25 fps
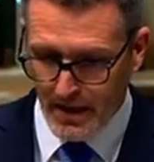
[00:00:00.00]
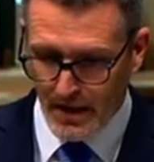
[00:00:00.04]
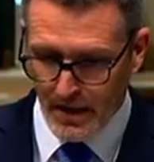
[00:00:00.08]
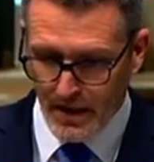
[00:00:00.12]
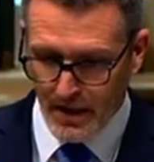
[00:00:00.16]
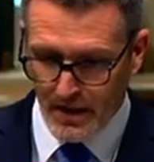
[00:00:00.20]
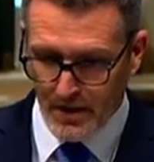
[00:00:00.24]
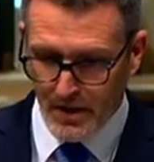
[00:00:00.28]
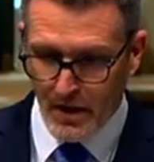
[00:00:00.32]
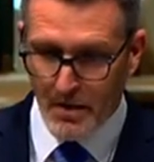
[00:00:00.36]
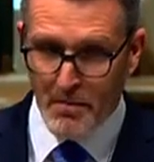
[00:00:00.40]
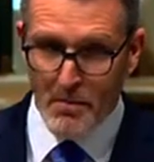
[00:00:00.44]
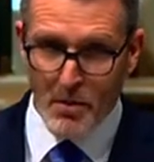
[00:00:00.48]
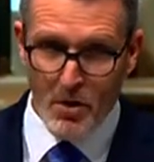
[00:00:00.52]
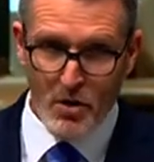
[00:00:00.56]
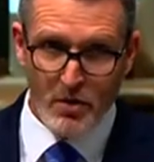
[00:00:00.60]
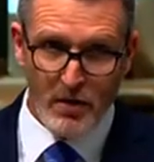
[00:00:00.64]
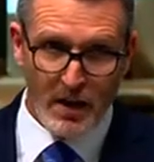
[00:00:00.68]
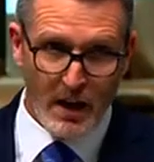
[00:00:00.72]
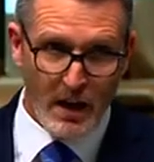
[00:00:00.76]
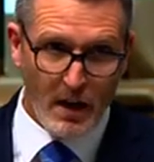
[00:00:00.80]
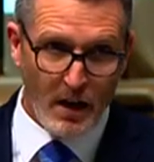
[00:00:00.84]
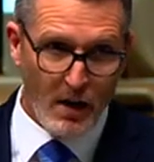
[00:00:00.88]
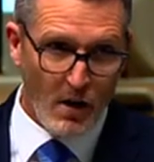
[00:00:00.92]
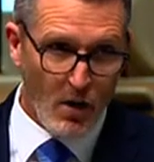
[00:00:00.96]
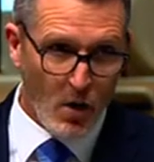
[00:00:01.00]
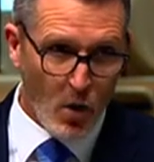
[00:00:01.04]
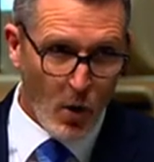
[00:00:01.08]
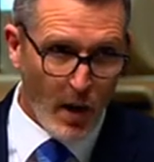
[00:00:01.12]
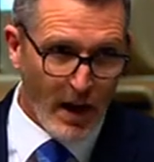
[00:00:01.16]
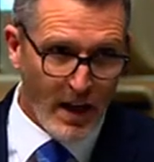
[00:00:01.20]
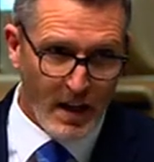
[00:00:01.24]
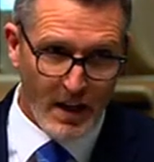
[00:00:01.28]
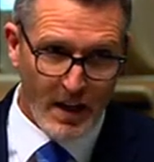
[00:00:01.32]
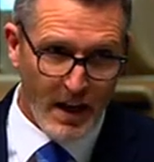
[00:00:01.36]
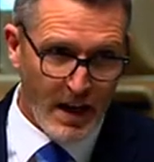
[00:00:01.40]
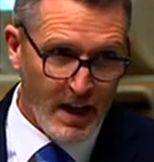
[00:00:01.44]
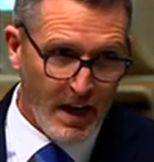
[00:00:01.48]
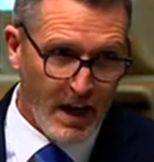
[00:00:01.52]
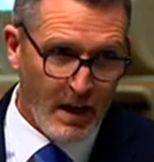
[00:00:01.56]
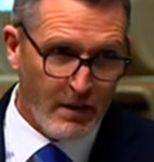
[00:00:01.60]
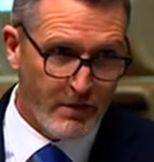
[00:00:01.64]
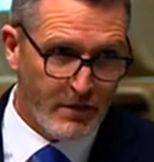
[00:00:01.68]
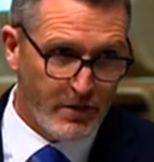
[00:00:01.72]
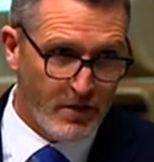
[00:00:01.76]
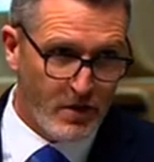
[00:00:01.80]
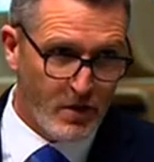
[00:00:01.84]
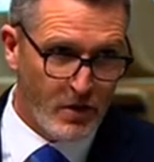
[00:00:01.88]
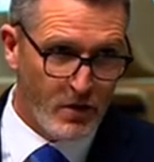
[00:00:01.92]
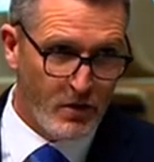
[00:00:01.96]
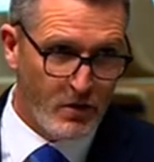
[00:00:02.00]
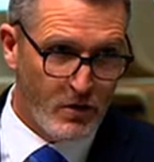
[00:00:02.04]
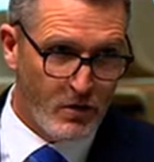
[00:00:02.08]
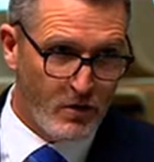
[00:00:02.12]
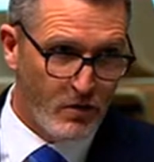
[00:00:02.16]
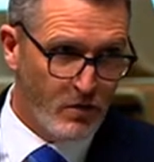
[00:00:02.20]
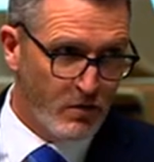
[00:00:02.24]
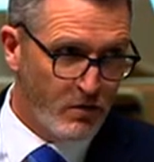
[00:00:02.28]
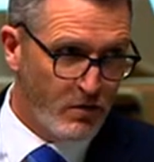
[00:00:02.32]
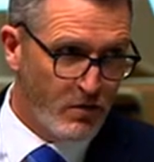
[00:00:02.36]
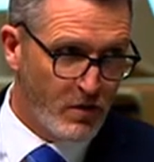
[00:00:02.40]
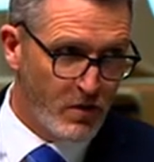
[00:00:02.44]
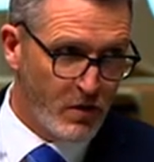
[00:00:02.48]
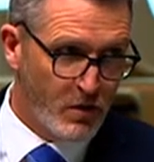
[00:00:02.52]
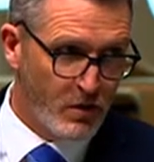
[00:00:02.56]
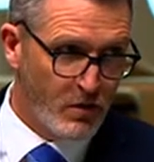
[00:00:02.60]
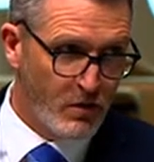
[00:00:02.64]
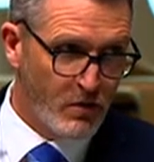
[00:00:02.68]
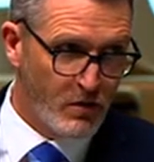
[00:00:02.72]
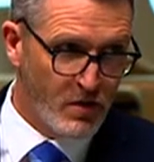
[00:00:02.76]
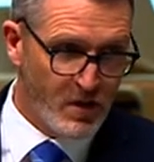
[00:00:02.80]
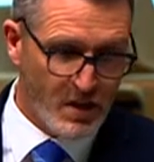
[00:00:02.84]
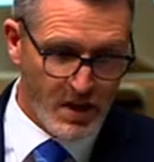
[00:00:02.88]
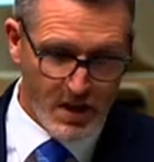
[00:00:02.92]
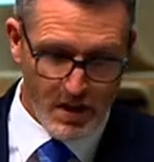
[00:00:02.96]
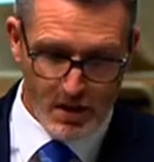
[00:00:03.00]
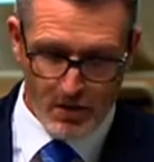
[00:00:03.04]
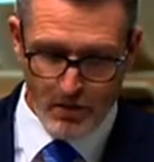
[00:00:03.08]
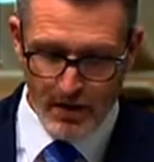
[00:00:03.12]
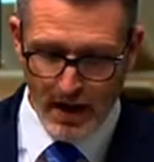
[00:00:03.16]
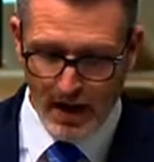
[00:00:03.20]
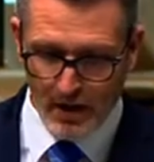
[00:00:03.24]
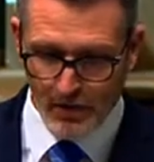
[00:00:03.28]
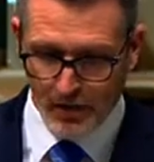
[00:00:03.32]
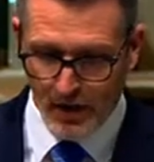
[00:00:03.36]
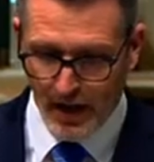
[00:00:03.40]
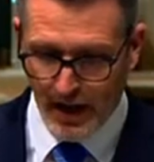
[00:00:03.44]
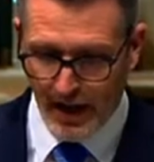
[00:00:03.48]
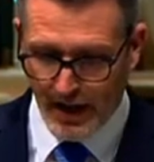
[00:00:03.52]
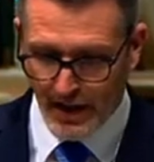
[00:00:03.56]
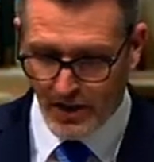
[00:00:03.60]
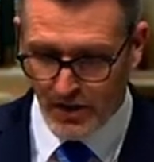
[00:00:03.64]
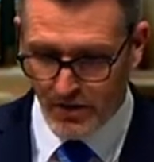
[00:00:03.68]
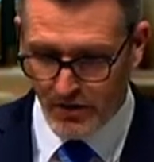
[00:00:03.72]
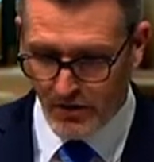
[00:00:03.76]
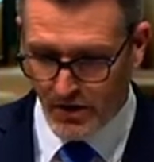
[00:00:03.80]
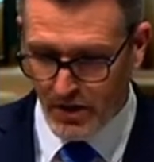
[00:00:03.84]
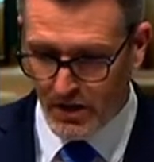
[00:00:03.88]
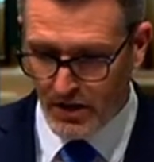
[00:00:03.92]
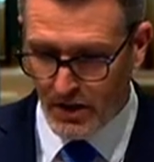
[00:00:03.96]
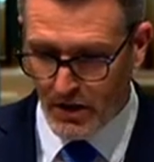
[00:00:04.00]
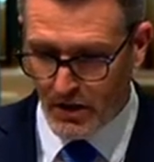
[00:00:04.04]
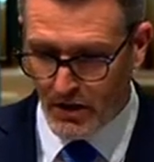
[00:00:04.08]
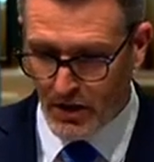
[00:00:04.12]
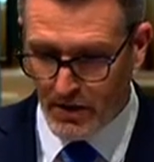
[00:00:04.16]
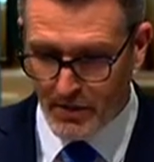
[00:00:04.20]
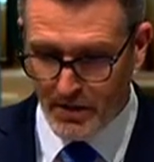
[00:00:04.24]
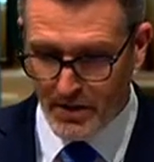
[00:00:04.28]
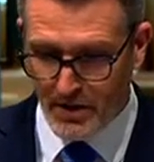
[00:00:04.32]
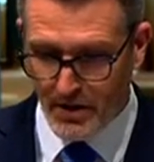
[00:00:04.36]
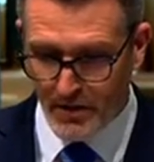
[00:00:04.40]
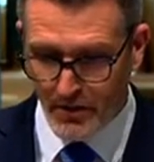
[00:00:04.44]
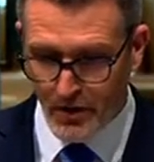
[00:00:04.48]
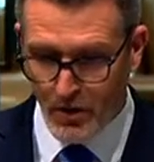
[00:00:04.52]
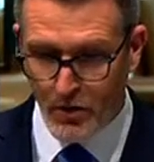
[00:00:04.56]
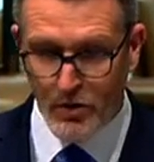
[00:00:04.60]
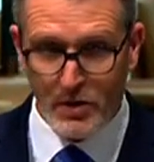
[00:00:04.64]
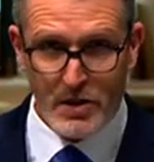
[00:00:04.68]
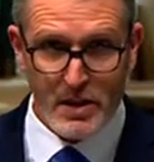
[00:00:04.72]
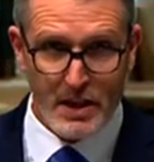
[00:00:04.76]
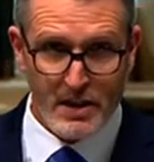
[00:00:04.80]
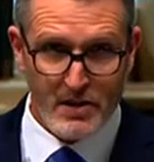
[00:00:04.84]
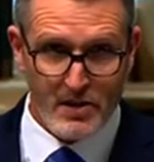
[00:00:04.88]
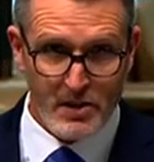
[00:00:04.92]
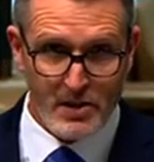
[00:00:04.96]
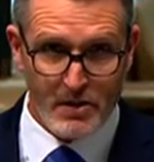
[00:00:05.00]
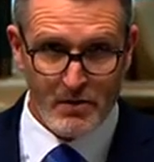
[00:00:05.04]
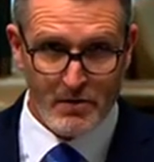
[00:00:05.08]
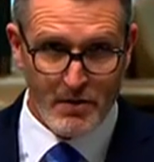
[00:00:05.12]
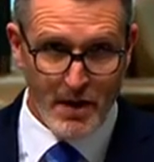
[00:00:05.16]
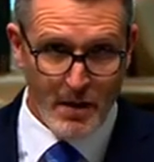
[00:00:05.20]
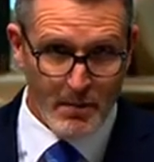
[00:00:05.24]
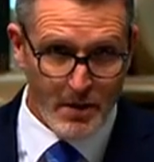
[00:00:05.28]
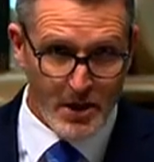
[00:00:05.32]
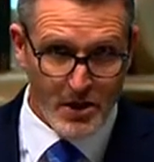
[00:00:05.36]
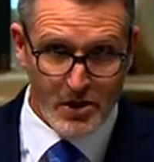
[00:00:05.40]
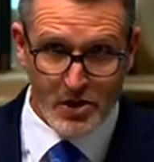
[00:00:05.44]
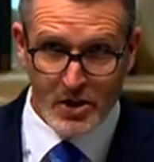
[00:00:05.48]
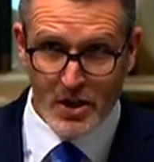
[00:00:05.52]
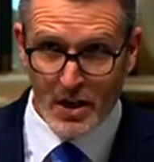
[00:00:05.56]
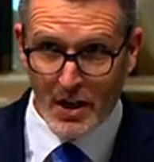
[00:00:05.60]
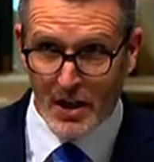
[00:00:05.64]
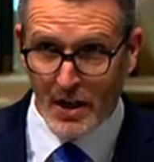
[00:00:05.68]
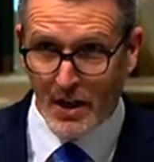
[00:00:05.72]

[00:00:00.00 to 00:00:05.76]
isn't moving quickly enough to see the ratification of these agreements. And of course, that's just rubbish.